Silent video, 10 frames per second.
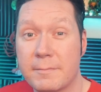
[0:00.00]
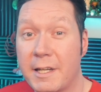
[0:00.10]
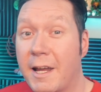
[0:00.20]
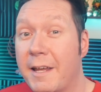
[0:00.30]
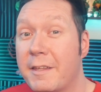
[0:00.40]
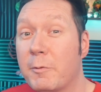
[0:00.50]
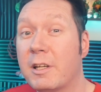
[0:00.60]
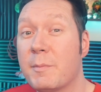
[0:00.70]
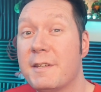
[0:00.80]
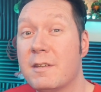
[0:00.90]
I highly
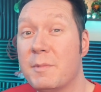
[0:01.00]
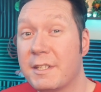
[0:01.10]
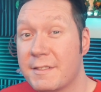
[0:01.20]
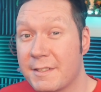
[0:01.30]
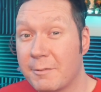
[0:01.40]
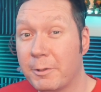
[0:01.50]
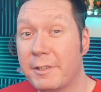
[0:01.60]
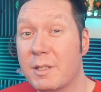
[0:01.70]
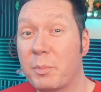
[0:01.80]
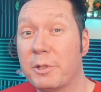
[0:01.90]
recommend it because it
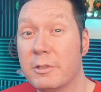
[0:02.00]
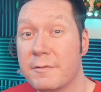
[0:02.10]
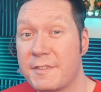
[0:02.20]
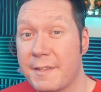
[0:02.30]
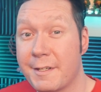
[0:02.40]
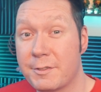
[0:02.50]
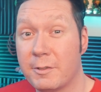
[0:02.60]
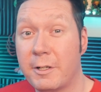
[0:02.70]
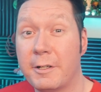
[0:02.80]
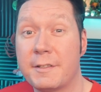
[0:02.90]
really improves the
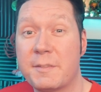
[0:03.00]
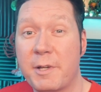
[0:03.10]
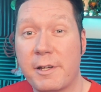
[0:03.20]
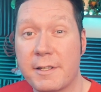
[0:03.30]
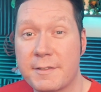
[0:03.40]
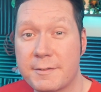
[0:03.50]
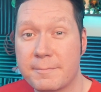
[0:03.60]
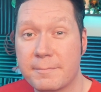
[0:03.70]
digital art experience.